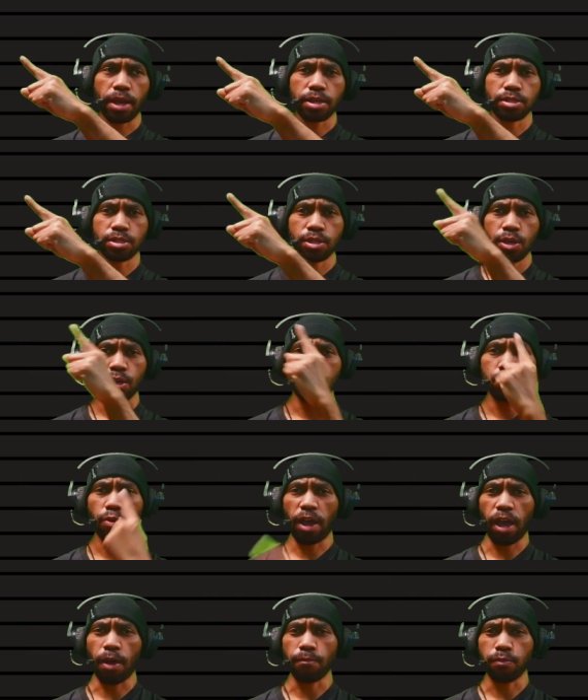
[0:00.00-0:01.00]
X
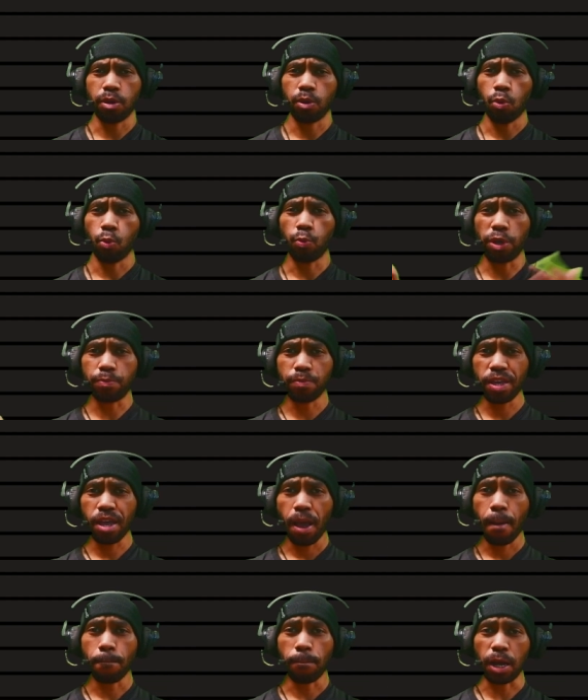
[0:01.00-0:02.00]
to F. With
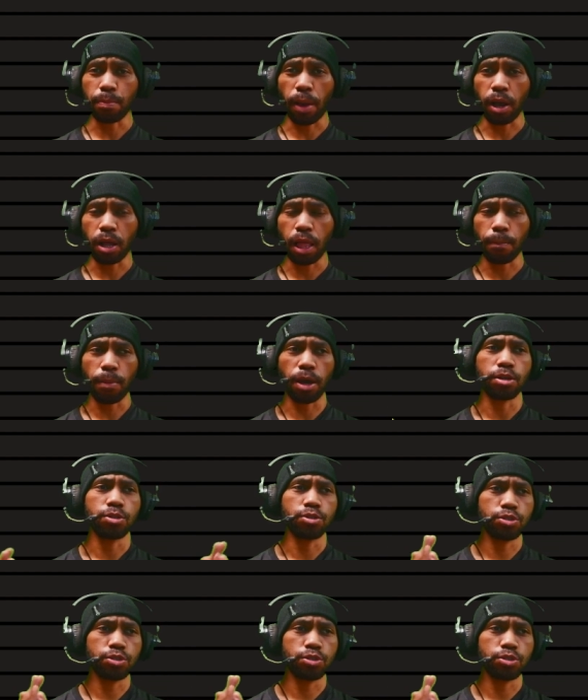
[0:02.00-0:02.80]
me, I'm Kegelapan.